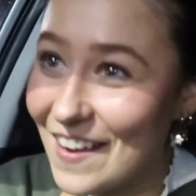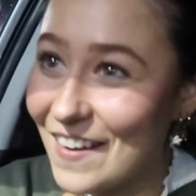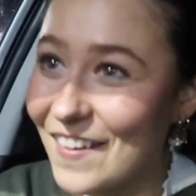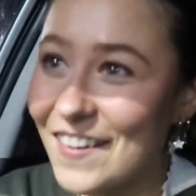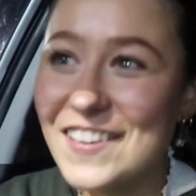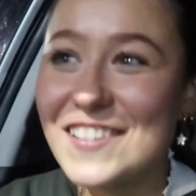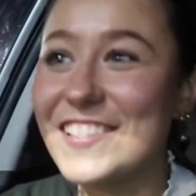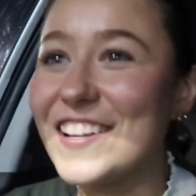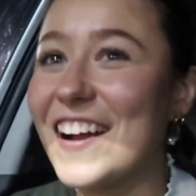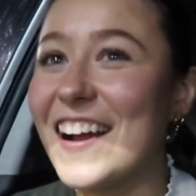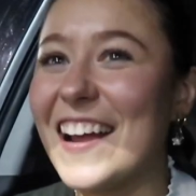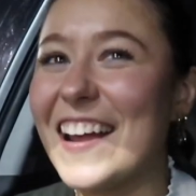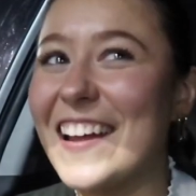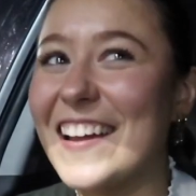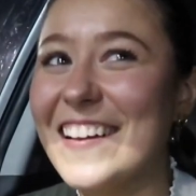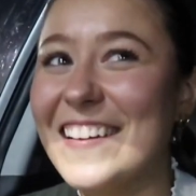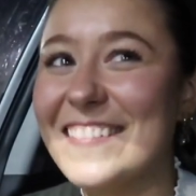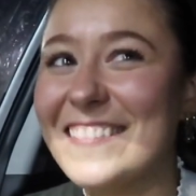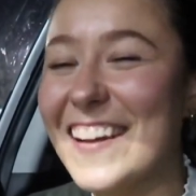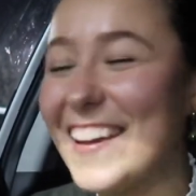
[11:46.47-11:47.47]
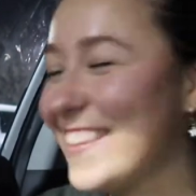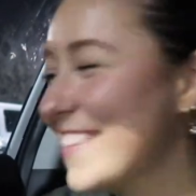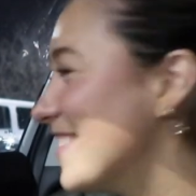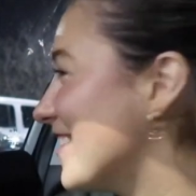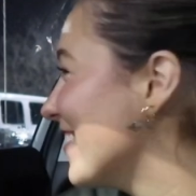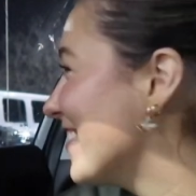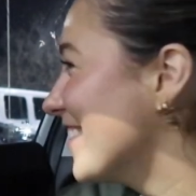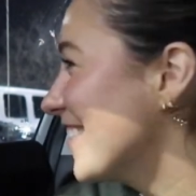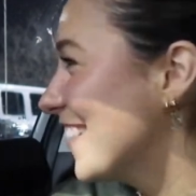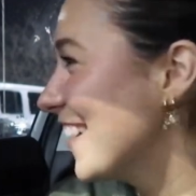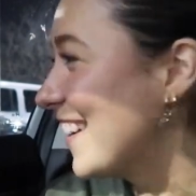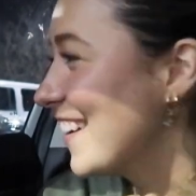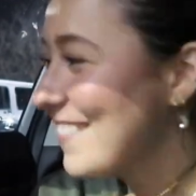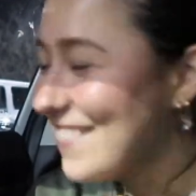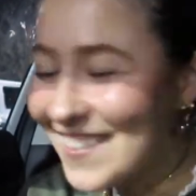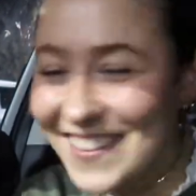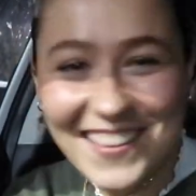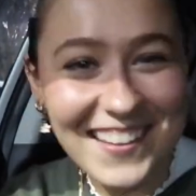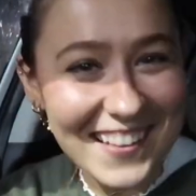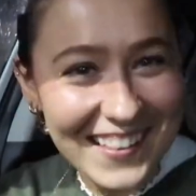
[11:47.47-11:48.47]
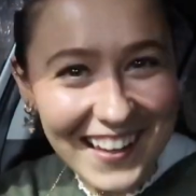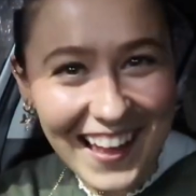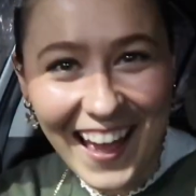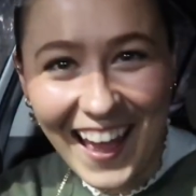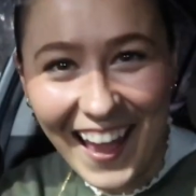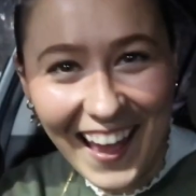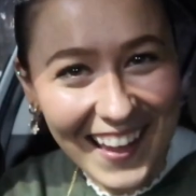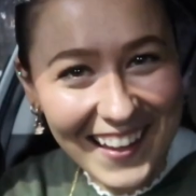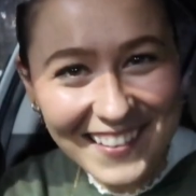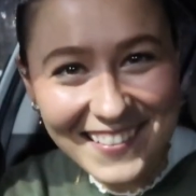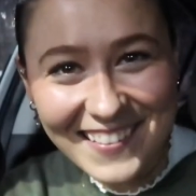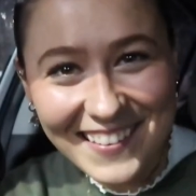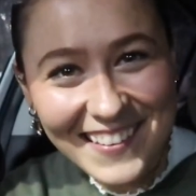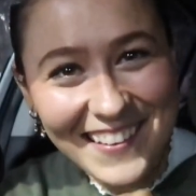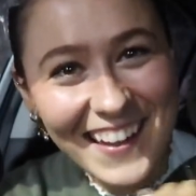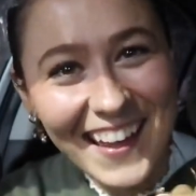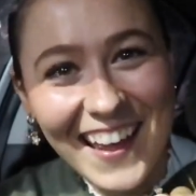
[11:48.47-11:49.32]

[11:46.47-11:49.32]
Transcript: Or sorry, wait, this isn't gonna be the last.